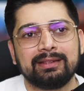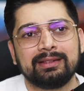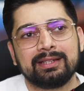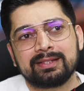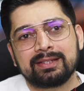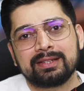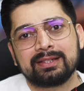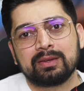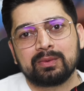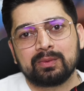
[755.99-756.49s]

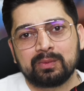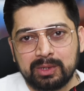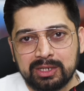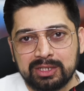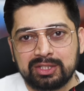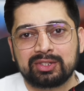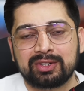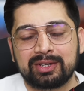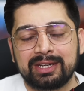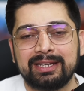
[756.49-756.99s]
this is a worth
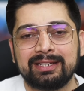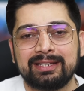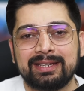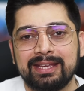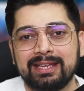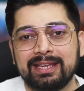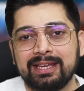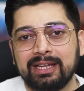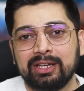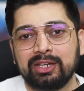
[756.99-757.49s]
screen
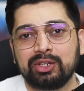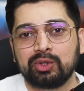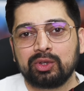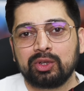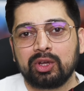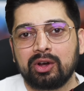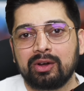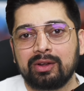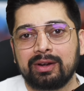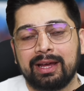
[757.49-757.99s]
taking into
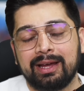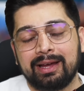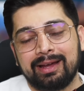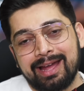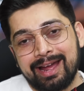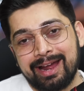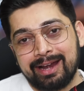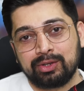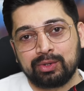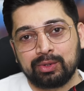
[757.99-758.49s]
your uh,
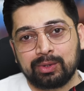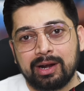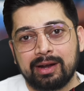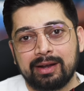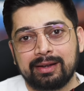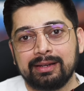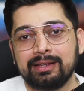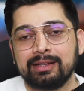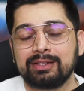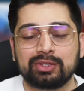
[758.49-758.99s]
add to
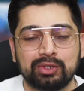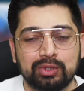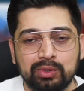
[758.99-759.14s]
cart list.